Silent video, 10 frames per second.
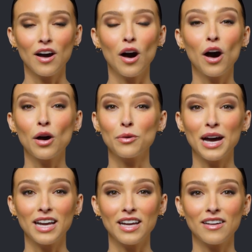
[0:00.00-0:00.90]

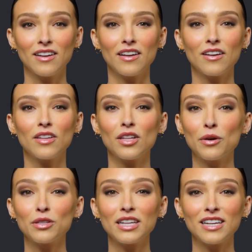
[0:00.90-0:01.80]
Already,
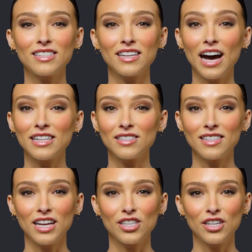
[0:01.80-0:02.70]
loneliness and
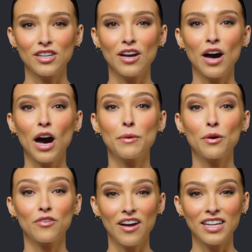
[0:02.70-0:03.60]
isolation are
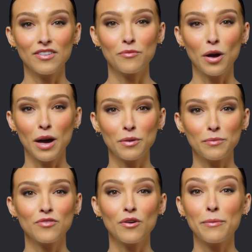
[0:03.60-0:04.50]
pervasive
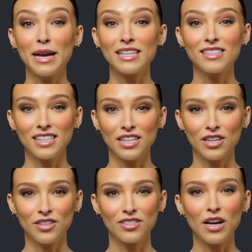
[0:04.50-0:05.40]
problems for many
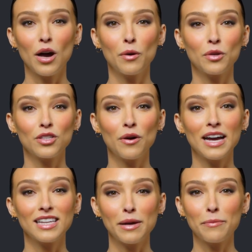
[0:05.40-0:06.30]
seniors, with
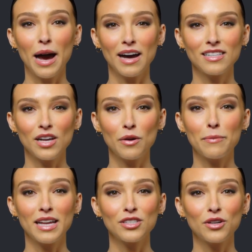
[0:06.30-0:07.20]
direct impacts on
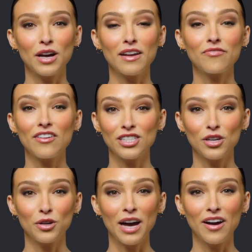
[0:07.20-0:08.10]
mental and
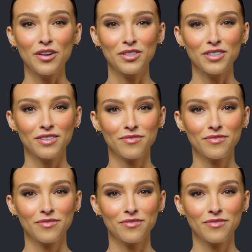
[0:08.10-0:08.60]
physical health.